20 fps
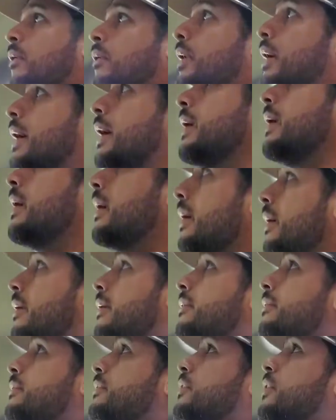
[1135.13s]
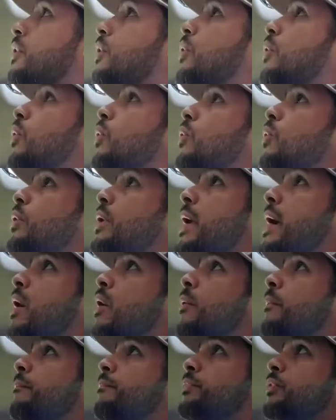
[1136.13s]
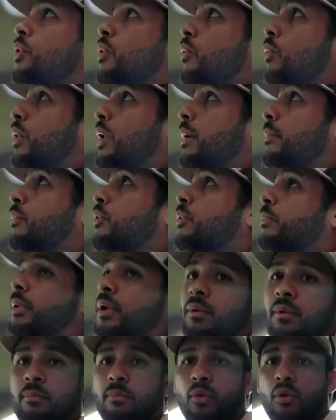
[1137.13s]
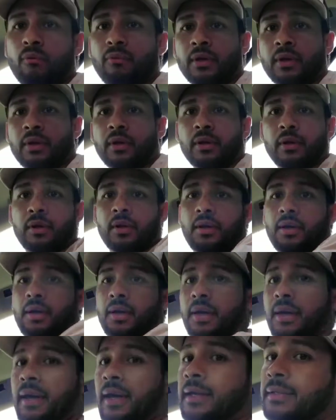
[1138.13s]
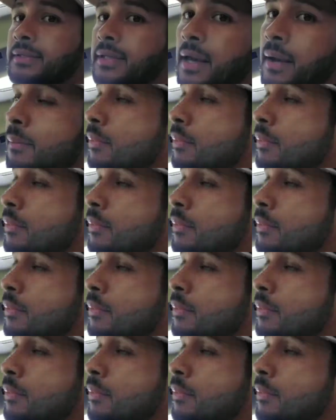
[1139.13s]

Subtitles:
Okay, so now what I'm gonna be removing is,